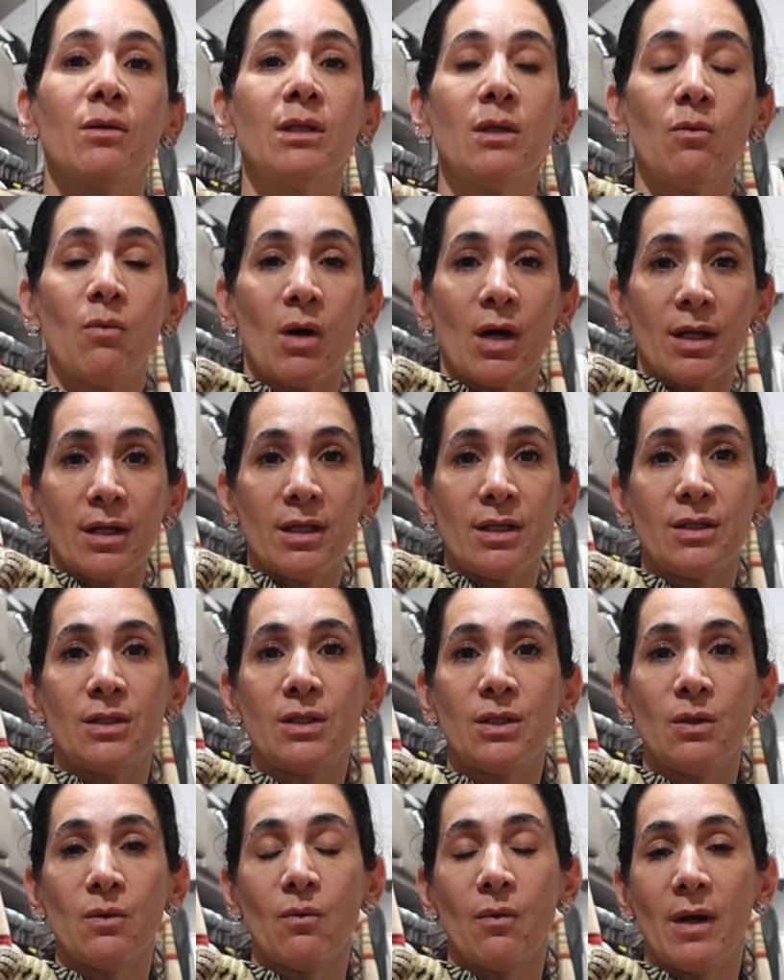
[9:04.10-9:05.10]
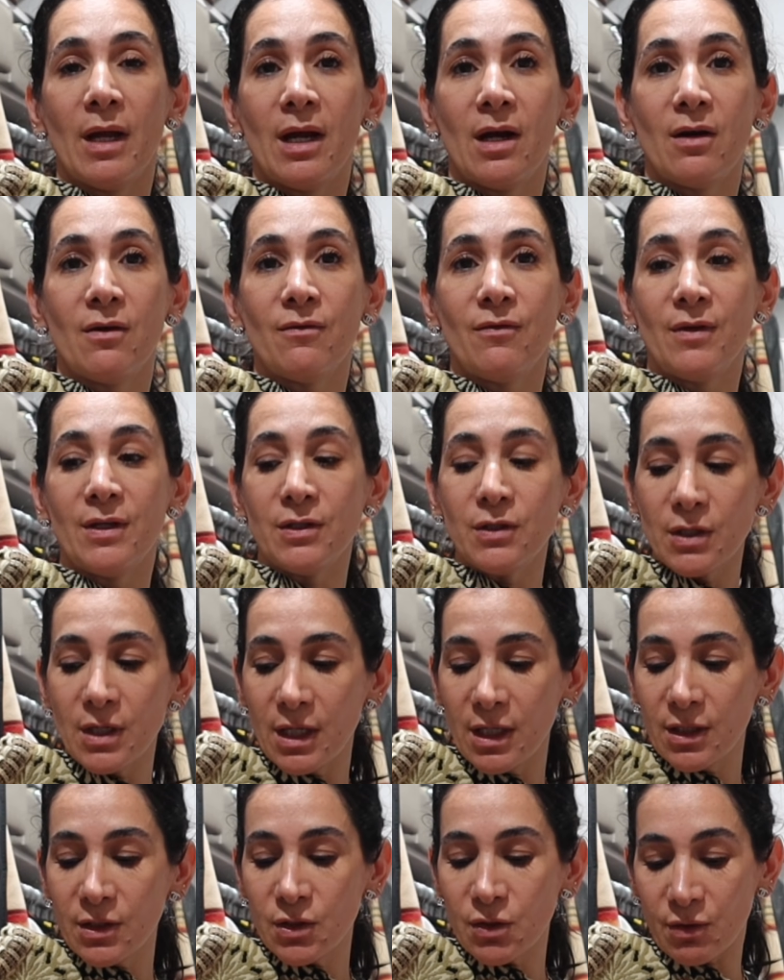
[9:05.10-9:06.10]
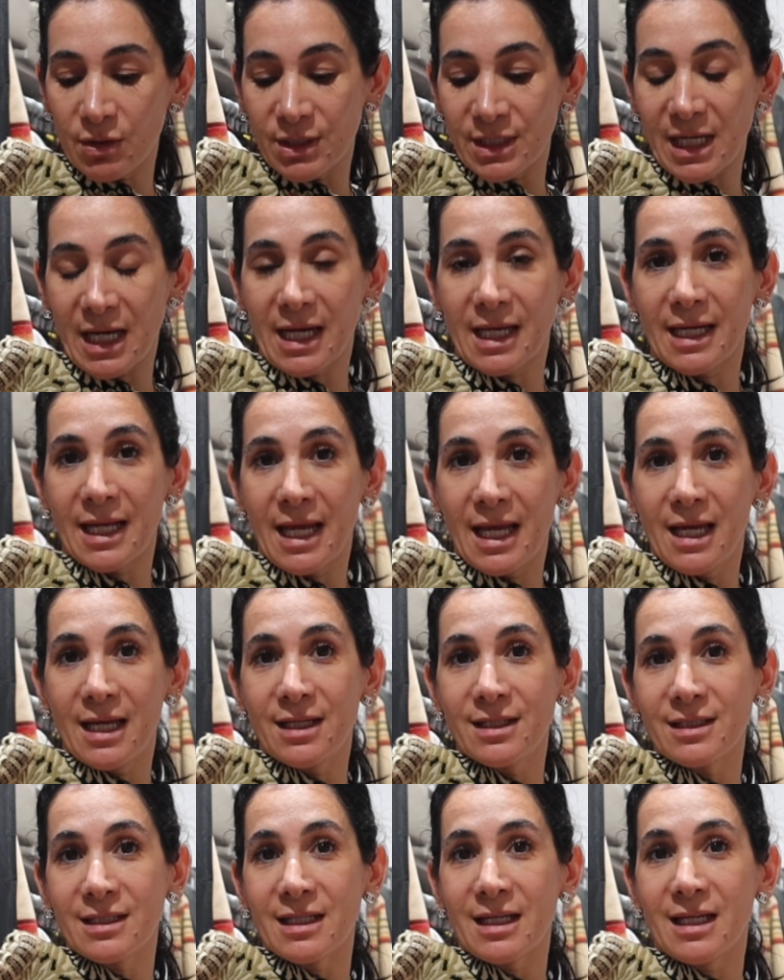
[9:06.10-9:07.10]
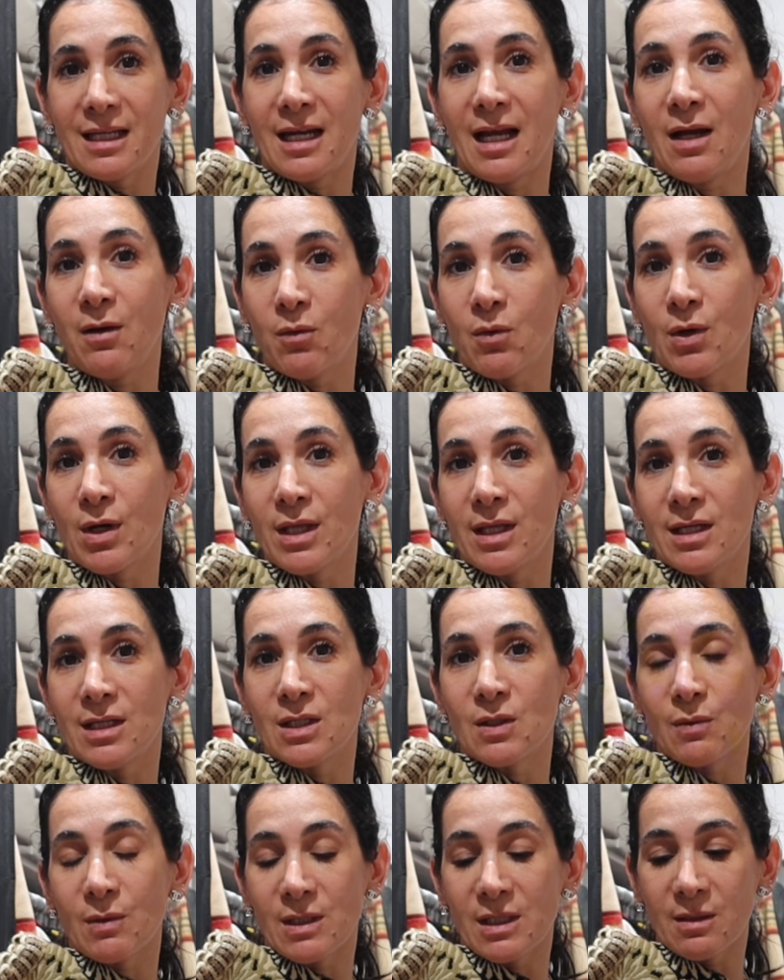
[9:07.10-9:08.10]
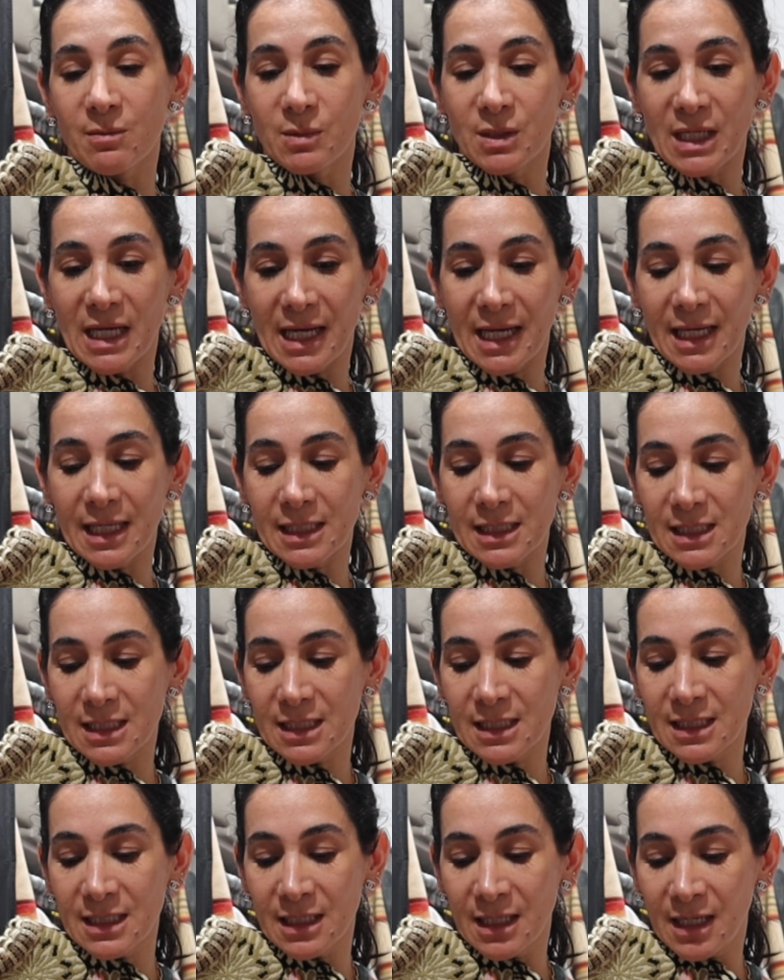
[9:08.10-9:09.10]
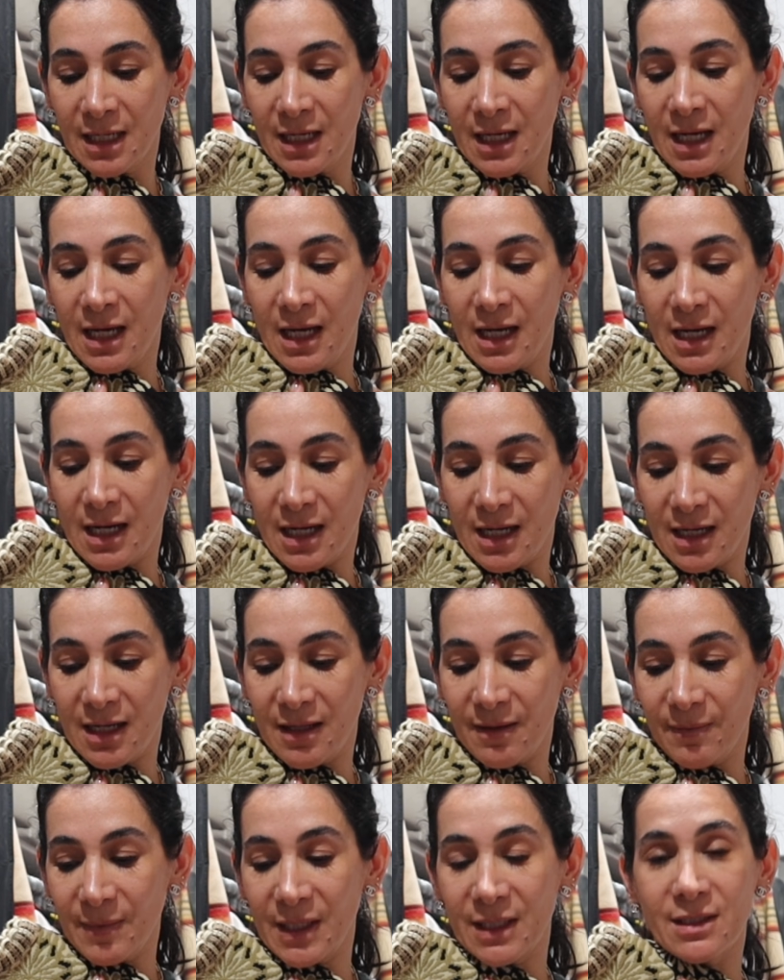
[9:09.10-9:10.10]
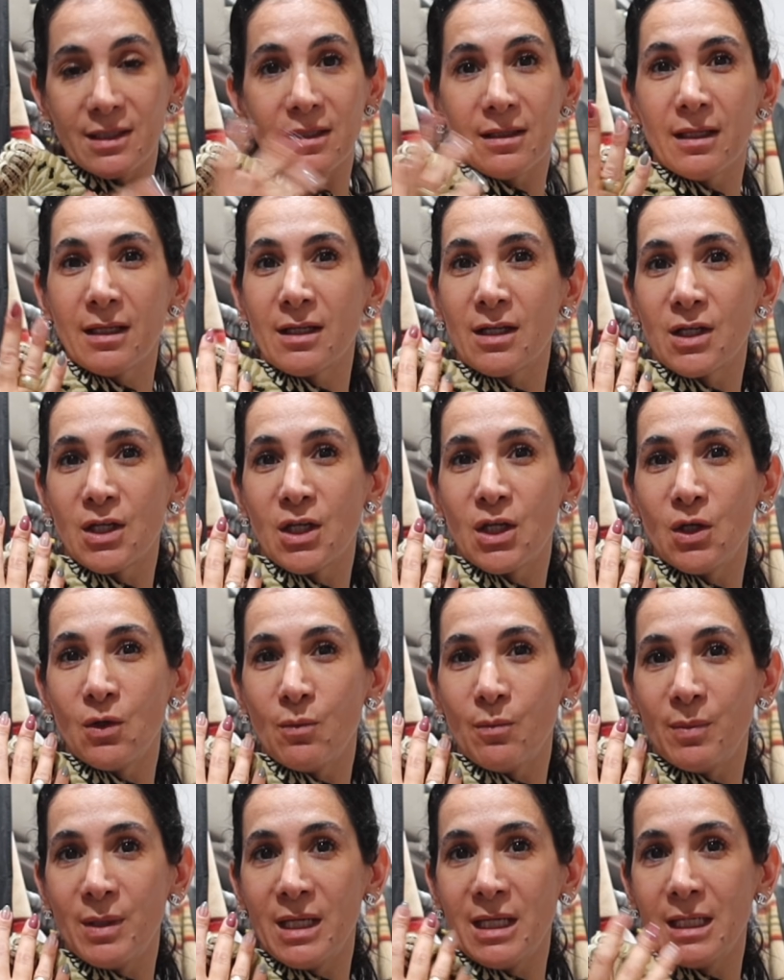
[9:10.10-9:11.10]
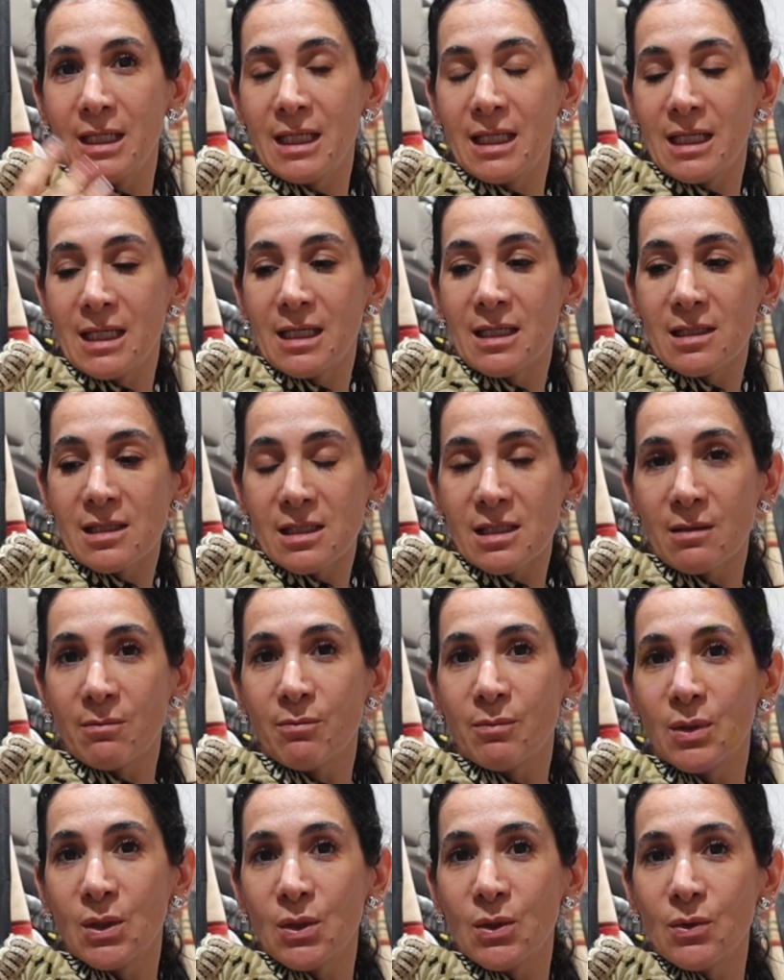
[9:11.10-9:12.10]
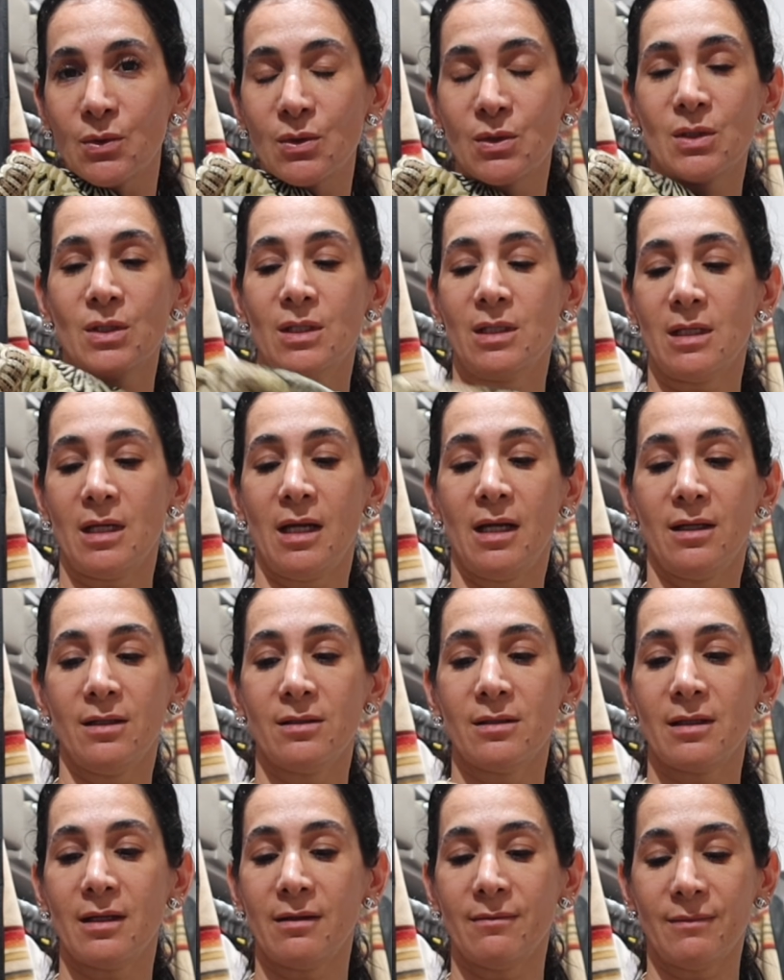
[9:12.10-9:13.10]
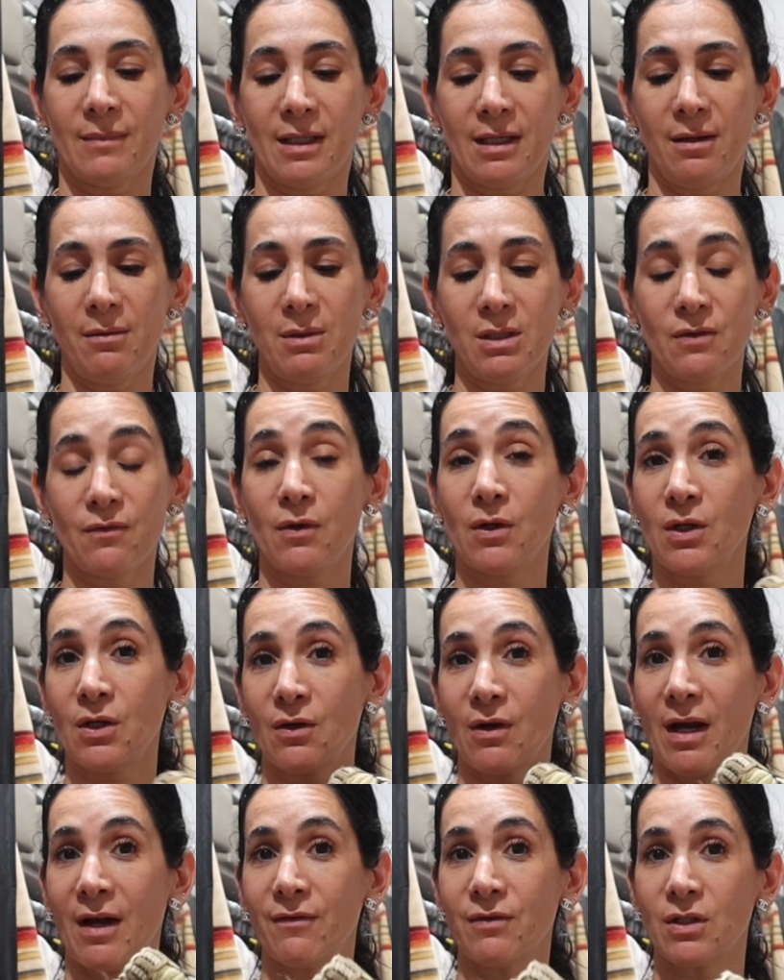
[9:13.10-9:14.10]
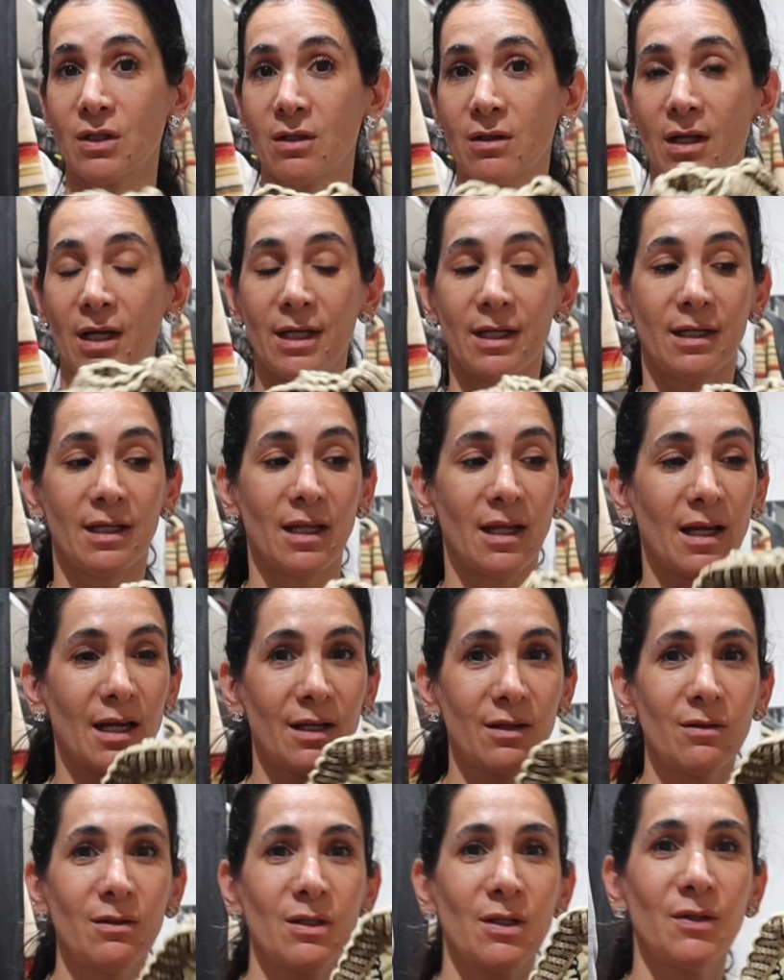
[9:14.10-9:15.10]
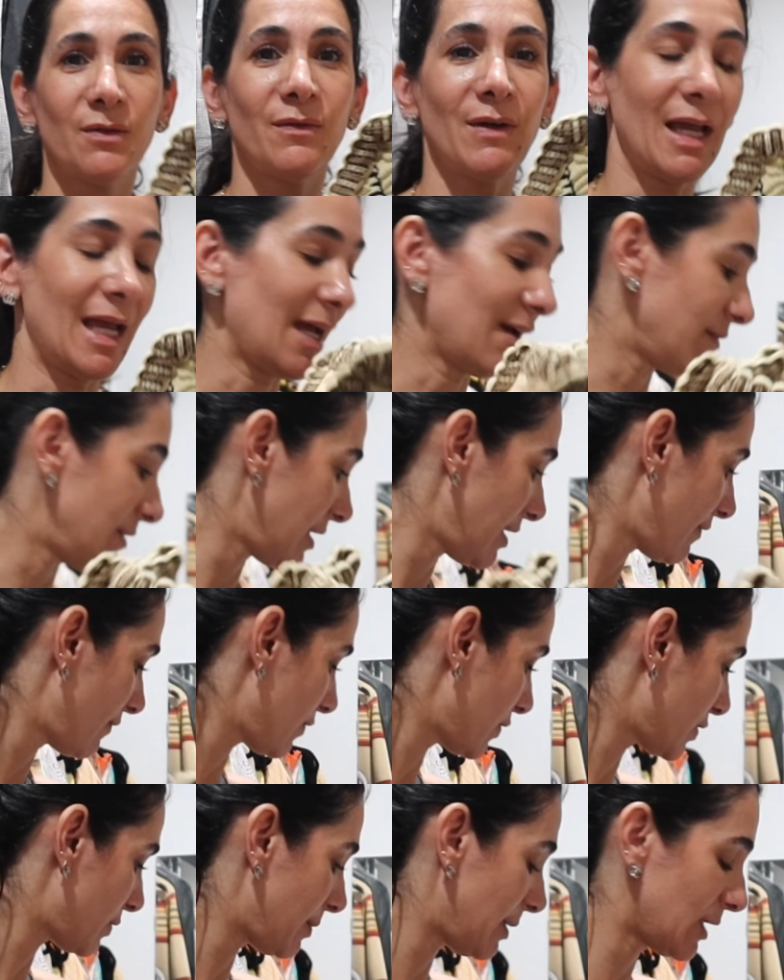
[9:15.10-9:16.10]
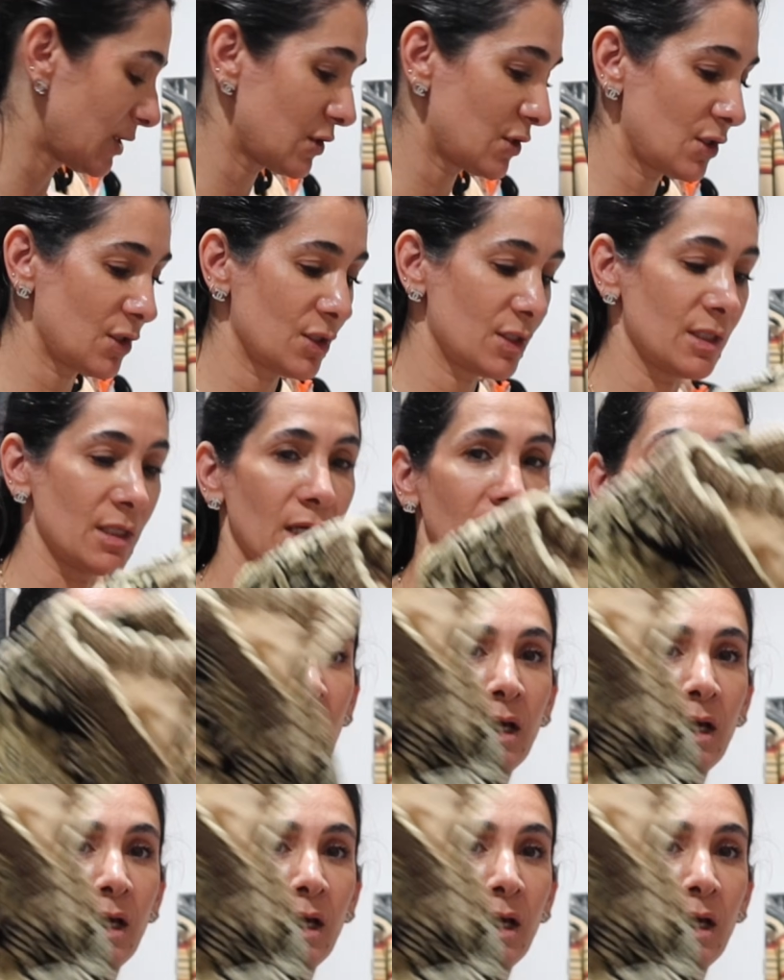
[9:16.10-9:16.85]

only wanted to wear vintage or secondhand, and I wore this with some tights. I did like a cute beanie and some boots, and I was photographed a lot in it. I don't know if I have any of those pictures,